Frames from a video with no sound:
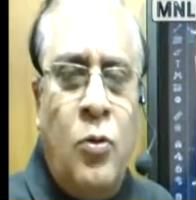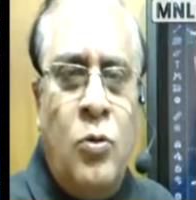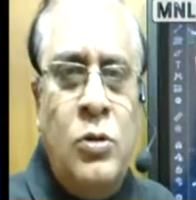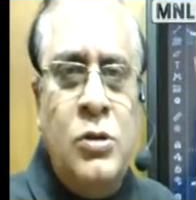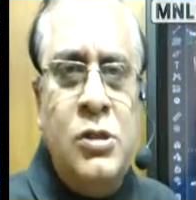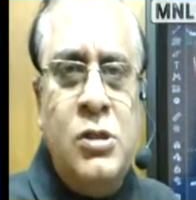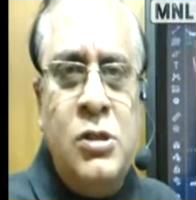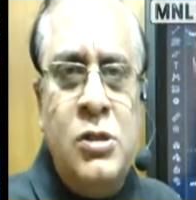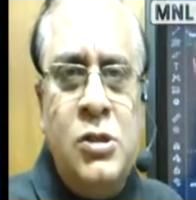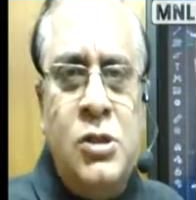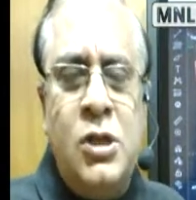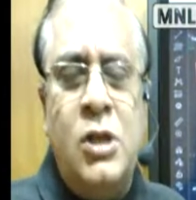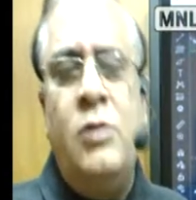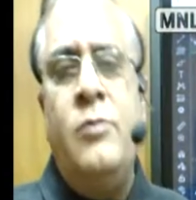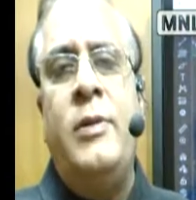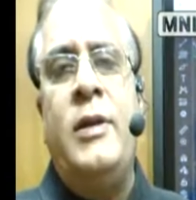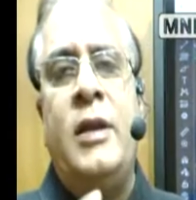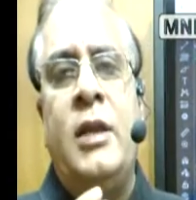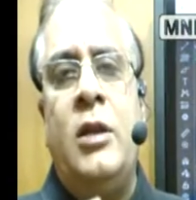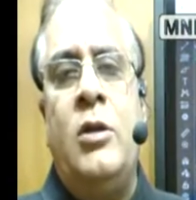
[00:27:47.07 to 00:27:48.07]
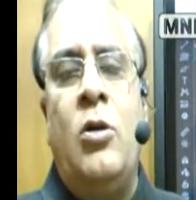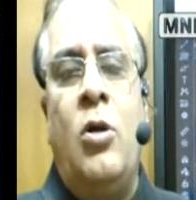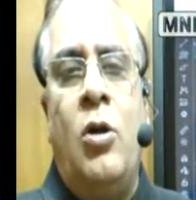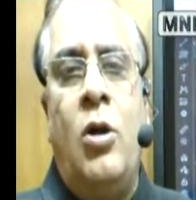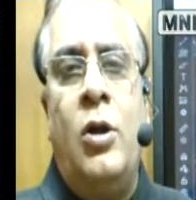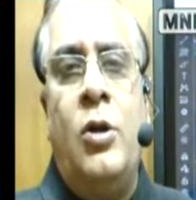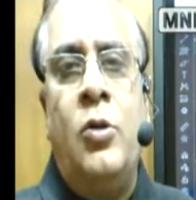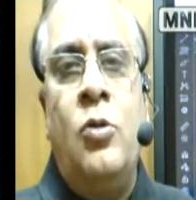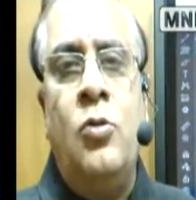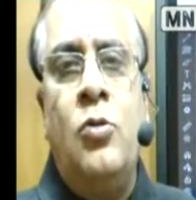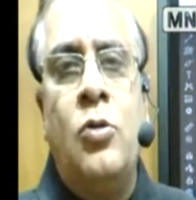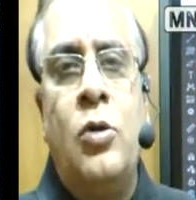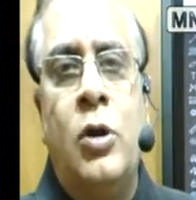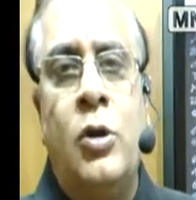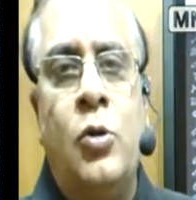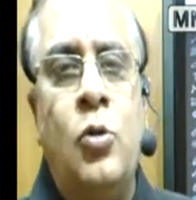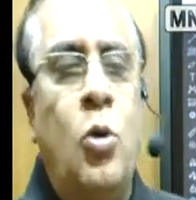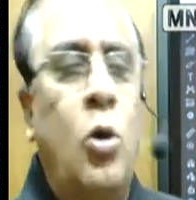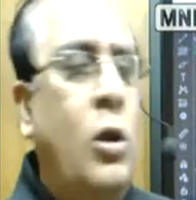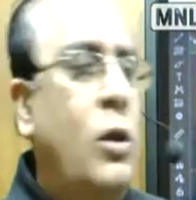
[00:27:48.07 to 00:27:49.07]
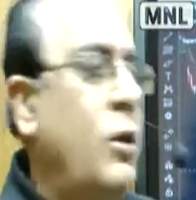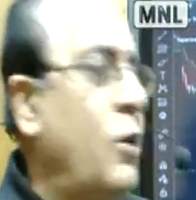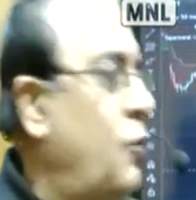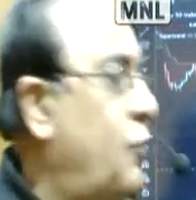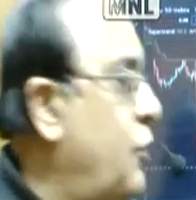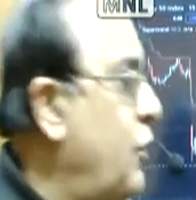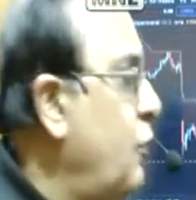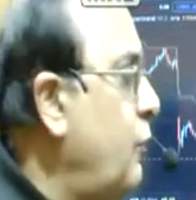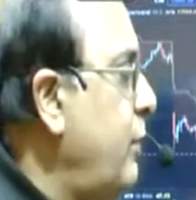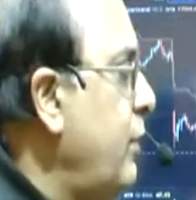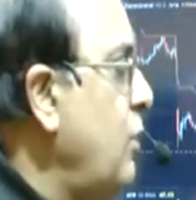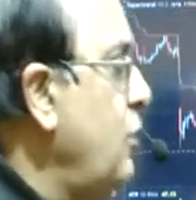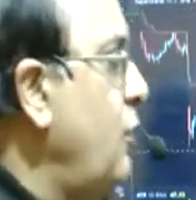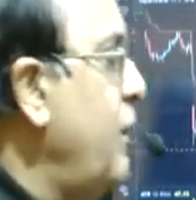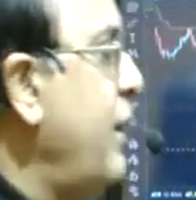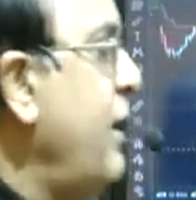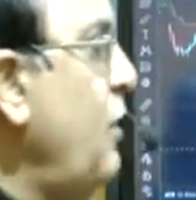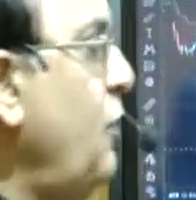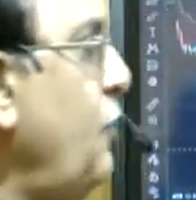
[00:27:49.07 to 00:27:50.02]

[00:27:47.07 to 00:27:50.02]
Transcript: own ingenuity to do all these things, because let